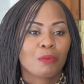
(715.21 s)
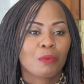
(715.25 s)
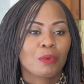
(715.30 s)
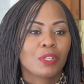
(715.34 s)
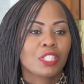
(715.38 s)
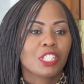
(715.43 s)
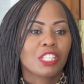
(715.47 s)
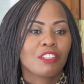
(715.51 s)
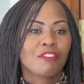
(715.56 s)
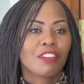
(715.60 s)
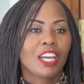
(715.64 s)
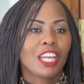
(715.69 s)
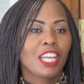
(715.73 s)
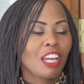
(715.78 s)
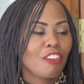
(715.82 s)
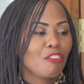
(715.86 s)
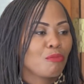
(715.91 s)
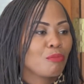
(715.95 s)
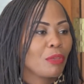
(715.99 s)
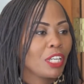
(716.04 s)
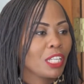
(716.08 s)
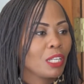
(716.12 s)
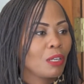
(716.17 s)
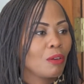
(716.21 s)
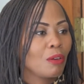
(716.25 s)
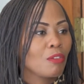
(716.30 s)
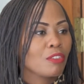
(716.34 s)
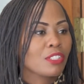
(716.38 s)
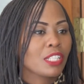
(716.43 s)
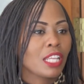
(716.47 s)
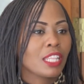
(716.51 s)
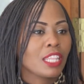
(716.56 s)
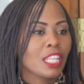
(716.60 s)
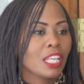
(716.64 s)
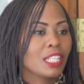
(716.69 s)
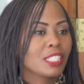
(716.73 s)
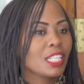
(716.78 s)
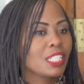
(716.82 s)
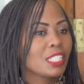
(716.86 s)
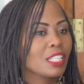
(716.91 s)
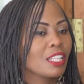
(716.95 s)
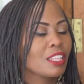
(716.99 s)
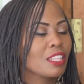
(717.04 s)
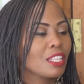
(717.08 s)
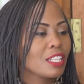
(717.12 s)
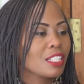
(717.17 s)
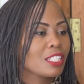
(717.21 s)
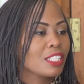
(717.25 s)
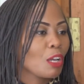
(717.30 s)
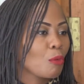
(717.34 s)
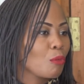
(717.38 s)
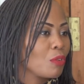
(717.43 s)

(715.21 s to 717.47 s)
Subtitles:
what if I have my goals and there are certain things